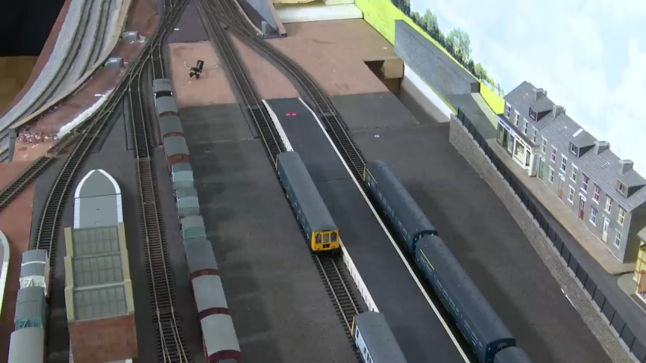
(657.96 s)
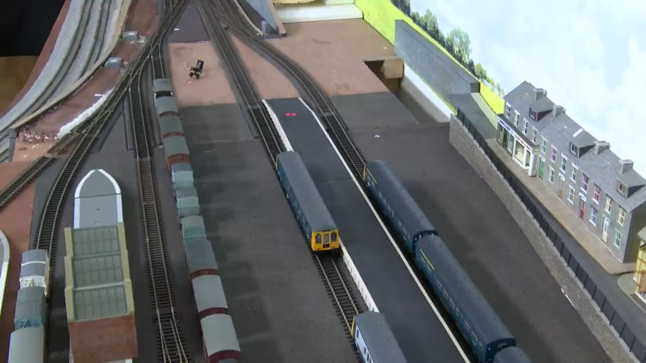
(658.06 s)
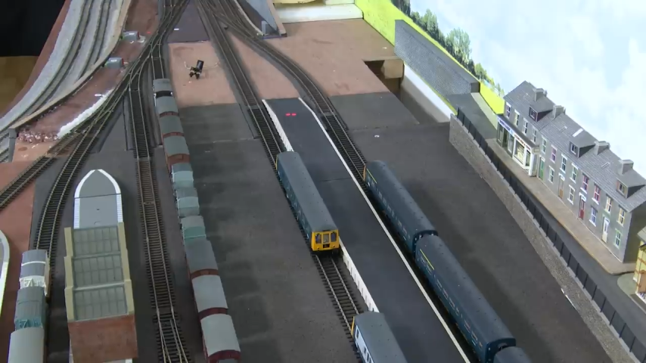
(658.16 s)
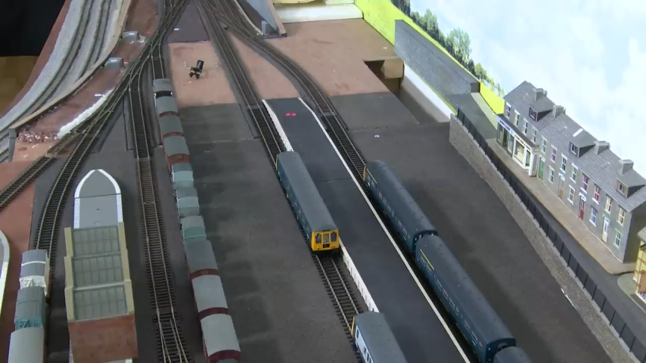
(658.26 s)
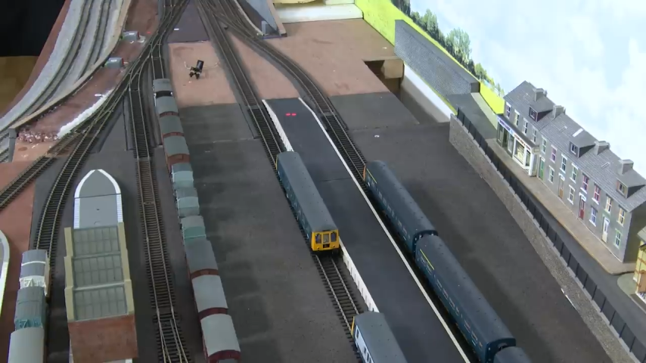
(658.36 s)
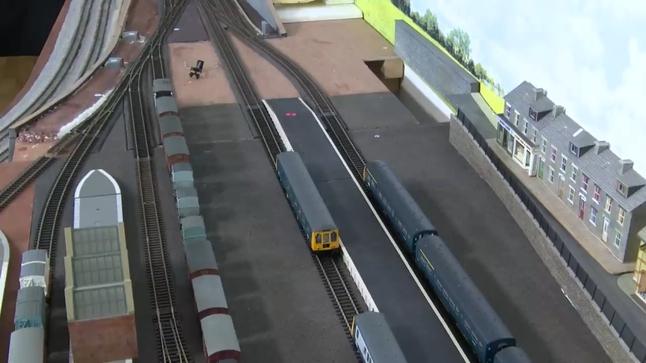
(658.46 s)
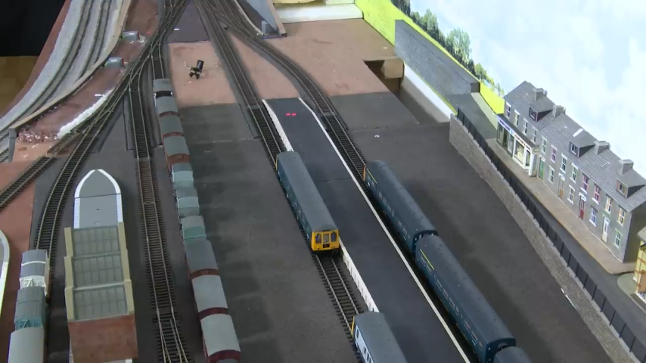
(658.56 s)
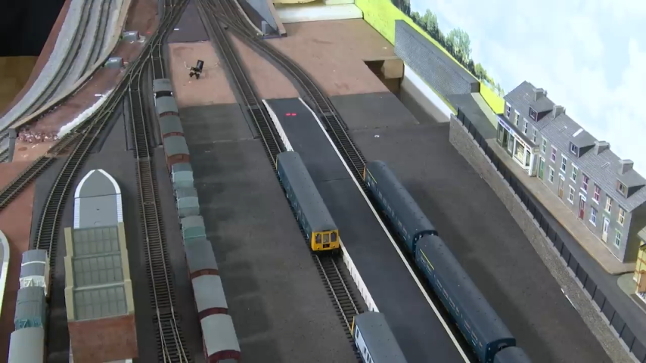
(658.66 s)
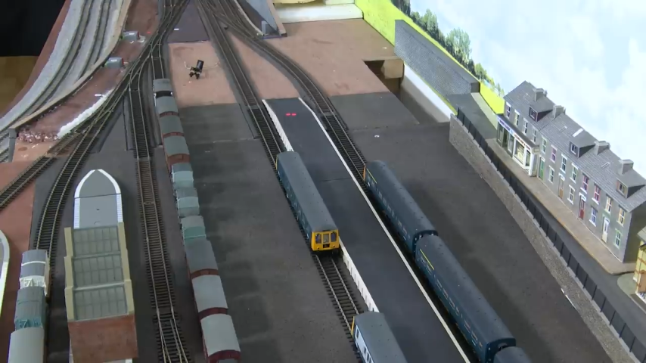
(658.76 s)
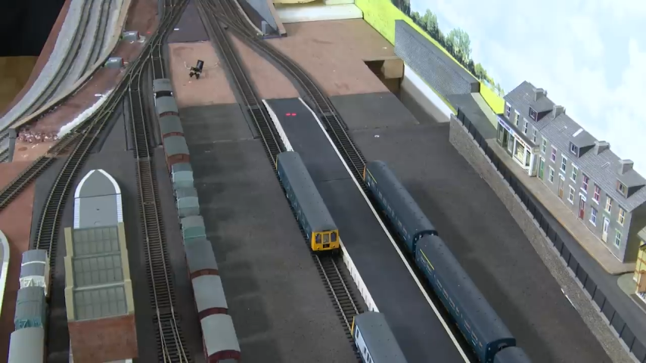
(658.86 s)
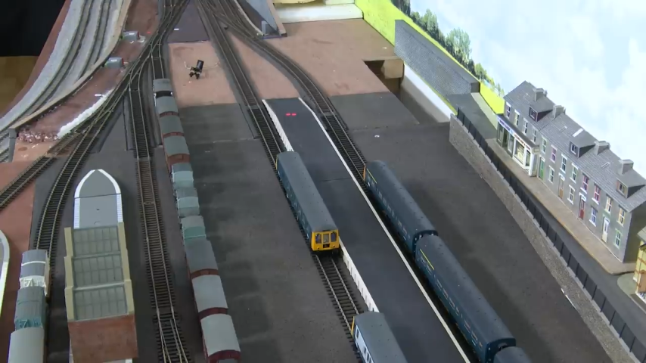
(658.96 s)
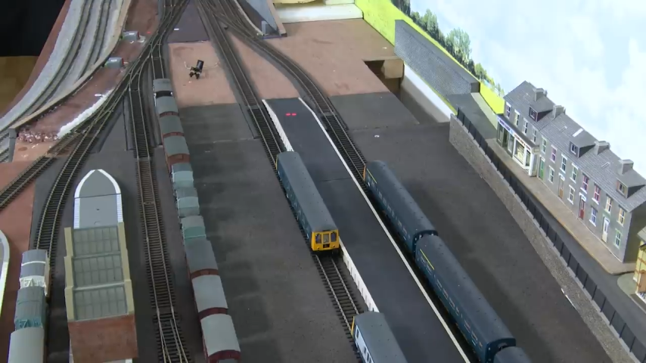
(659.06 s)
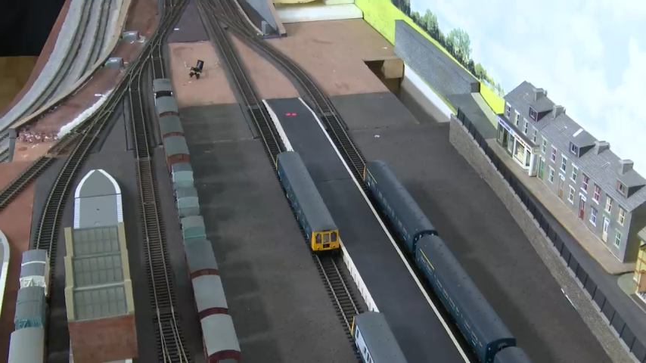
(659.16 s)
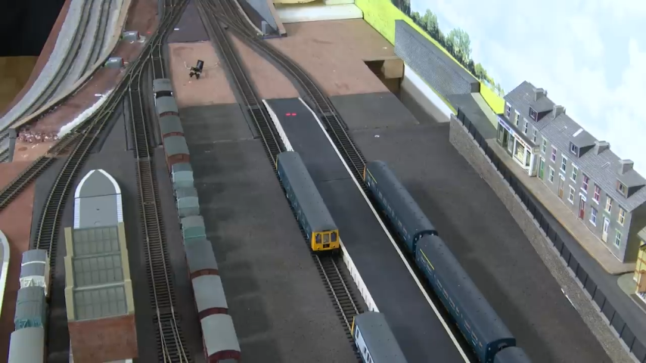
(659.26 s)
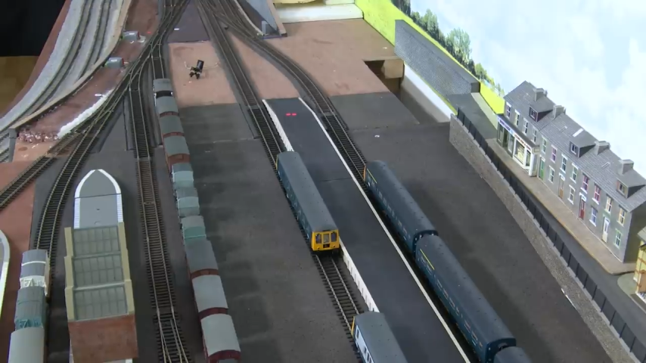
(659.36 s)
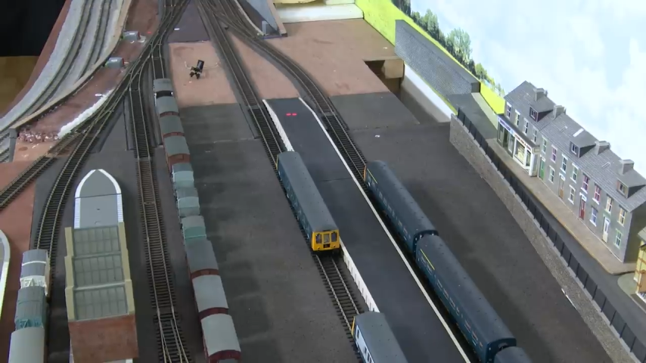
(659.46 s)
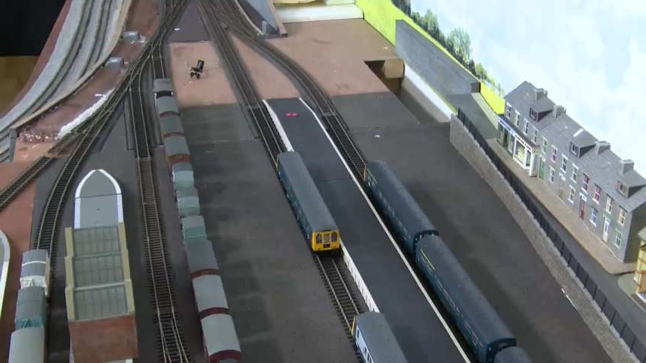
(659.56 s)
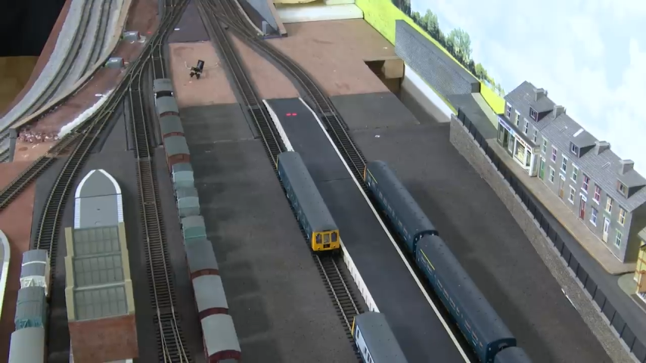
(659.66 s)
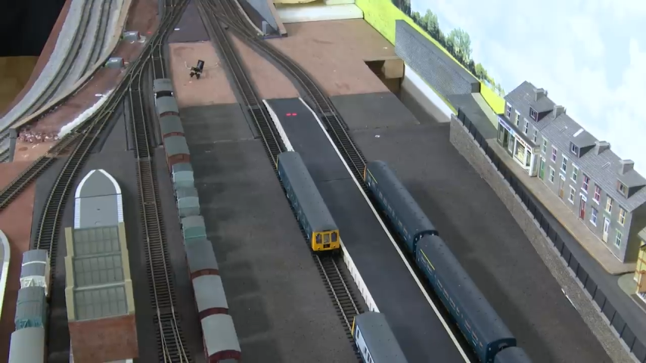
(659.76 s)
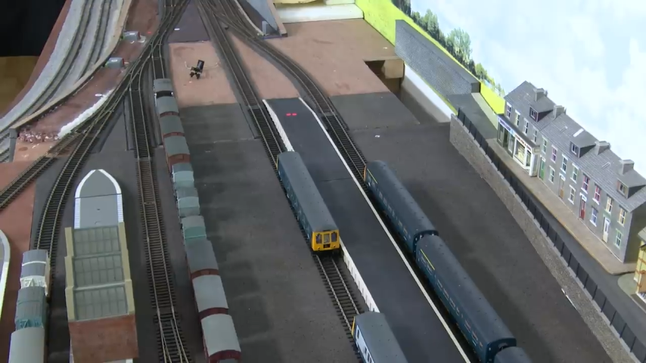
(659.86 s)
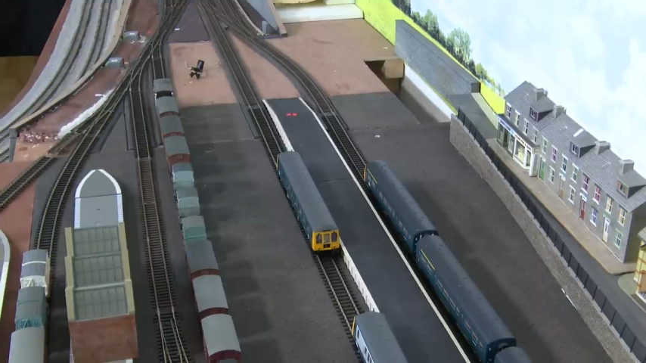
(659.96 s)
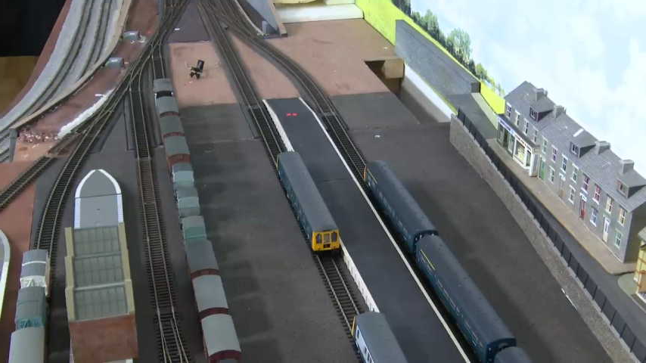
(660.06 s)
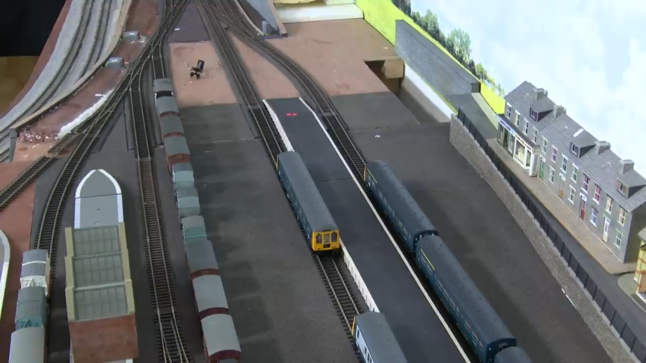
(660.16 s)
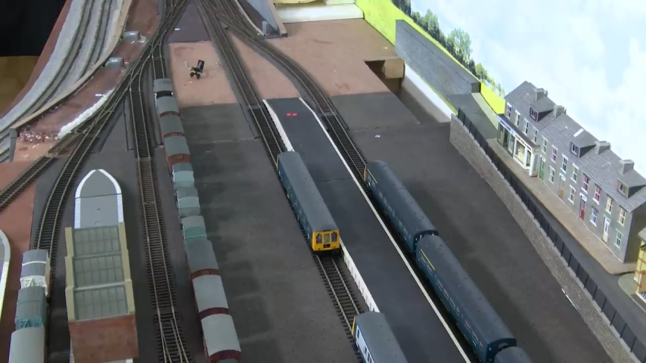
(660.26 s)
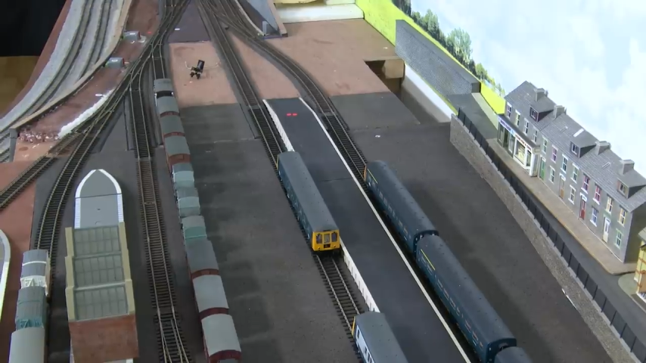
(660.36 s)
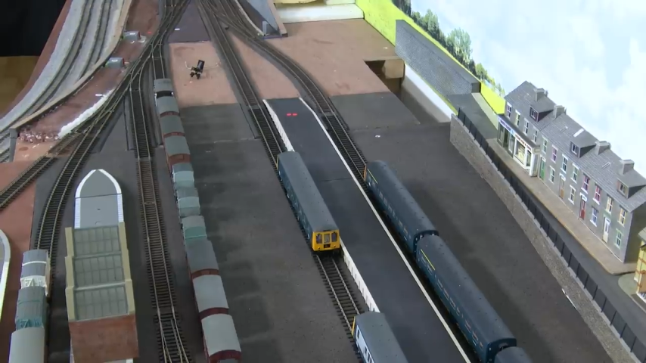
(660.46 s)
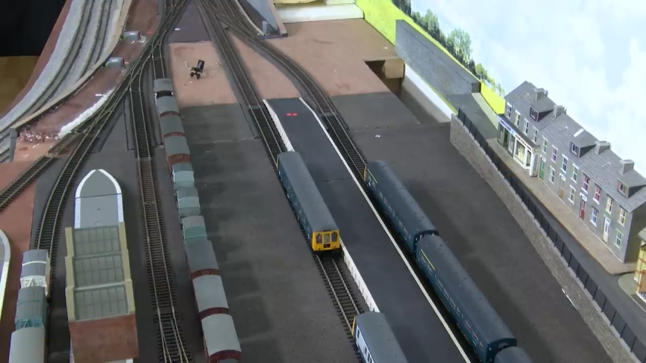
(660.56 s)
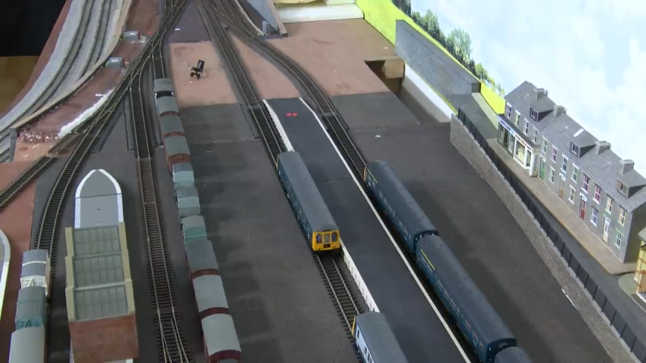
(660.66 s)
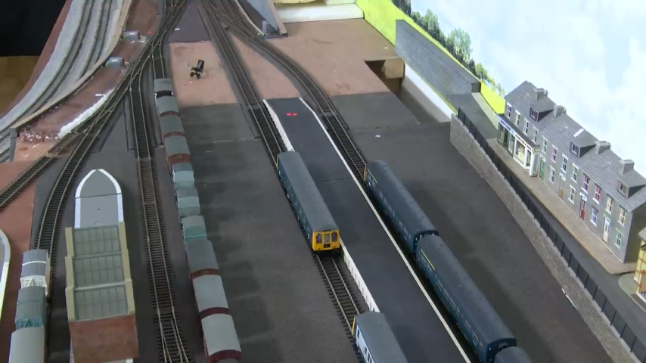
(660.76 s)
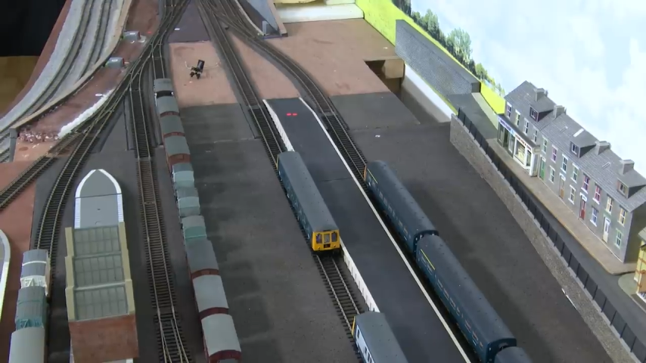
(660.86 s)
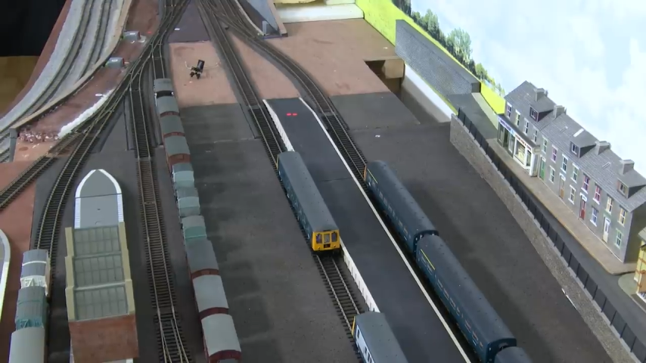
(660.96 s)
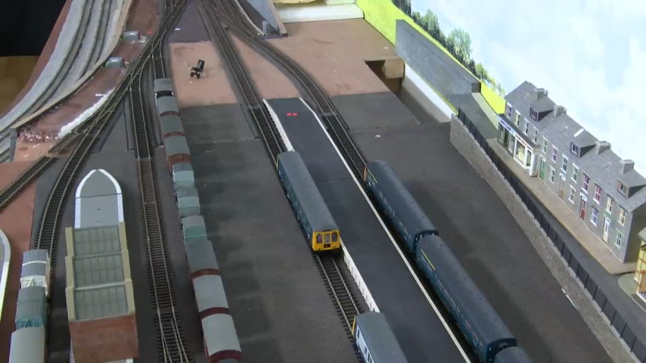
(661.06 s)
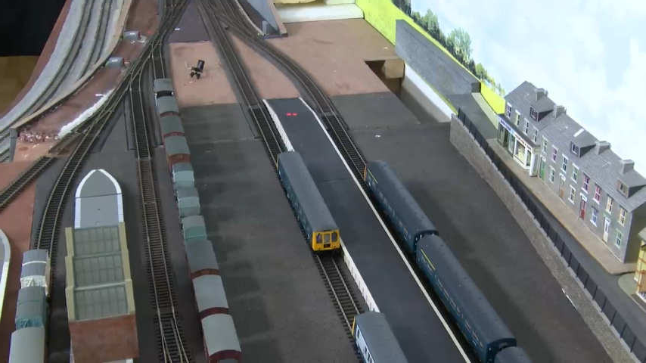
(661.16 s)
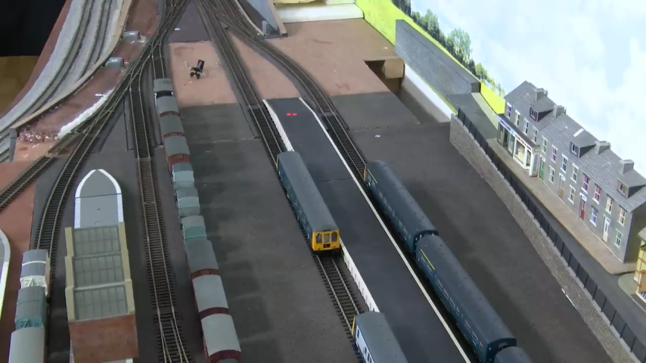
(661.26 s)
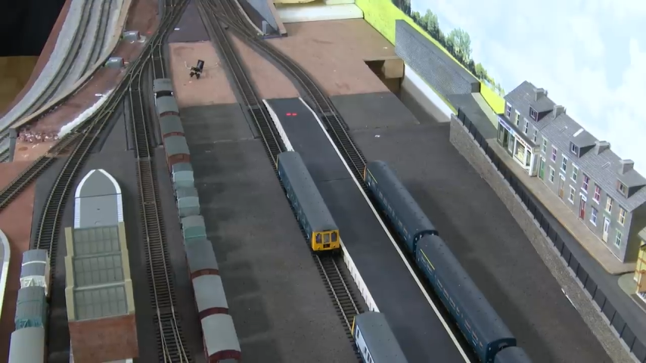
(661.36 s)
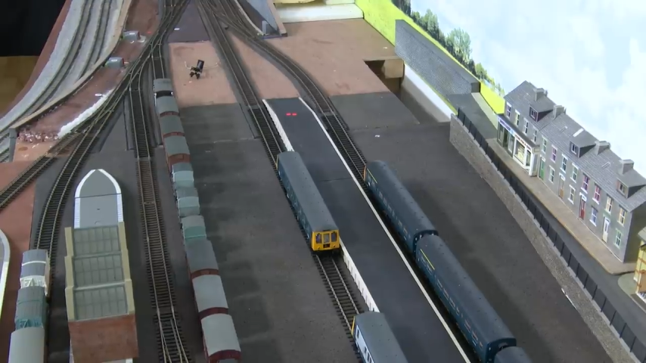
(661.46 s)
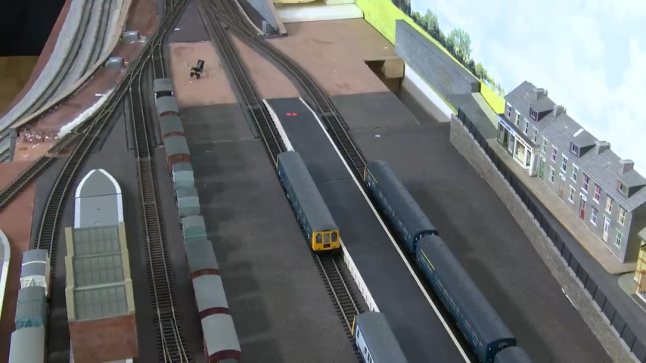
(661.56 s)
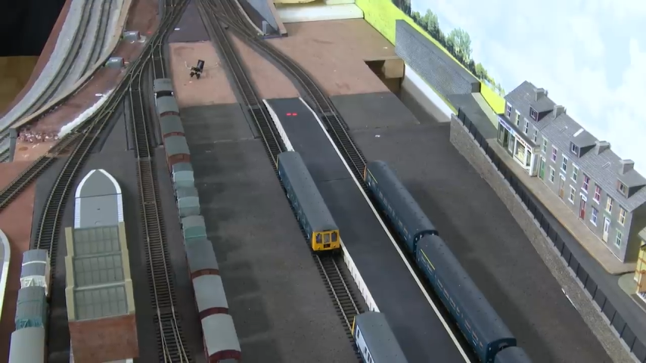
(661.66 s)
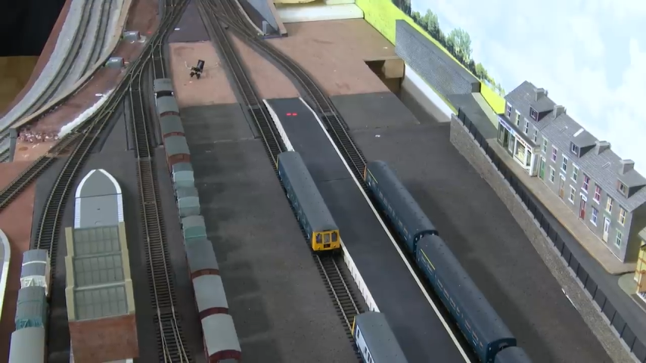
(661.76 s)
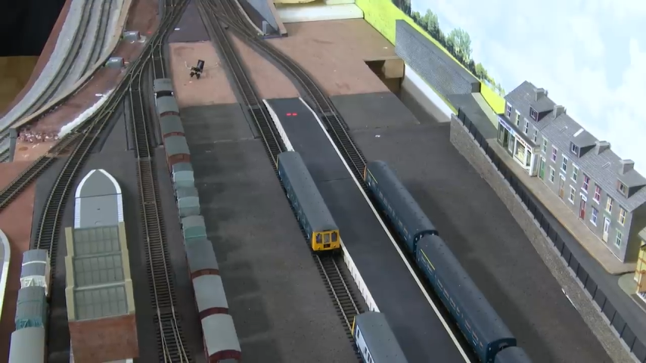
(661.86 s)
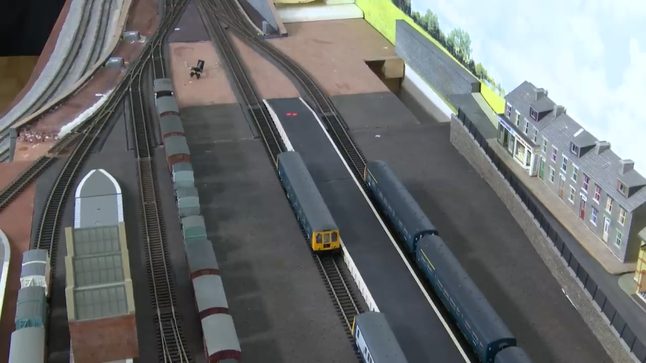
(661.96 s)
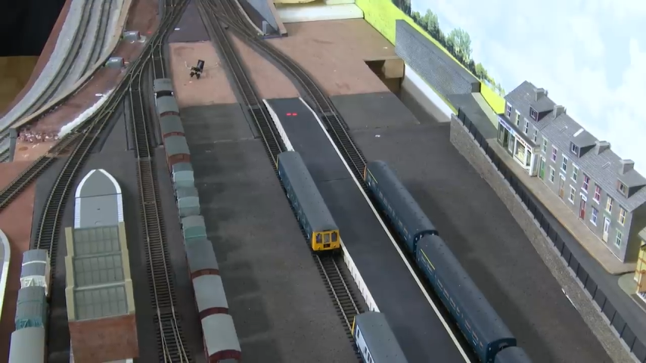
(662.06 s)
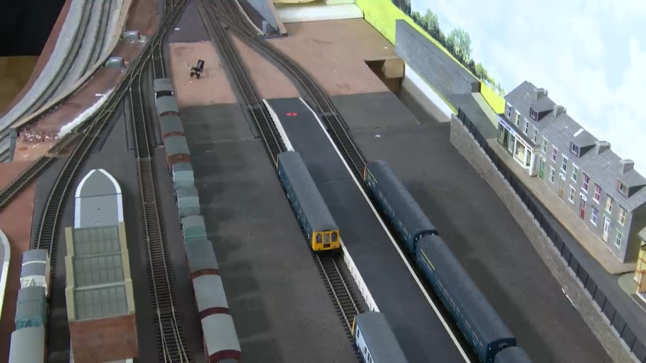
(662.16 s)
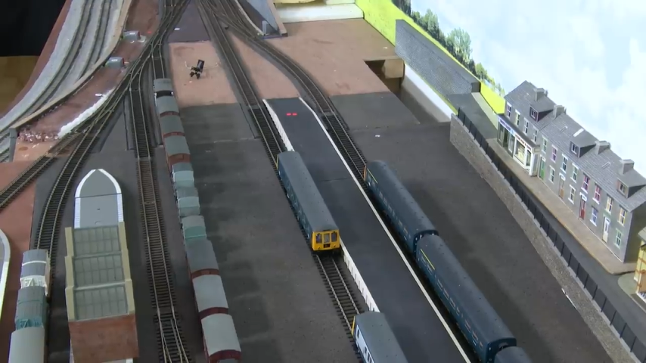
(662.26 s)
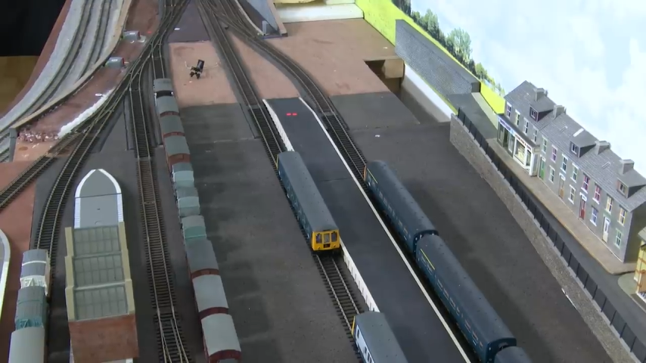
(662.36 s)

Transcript: [unreadable: no face in view]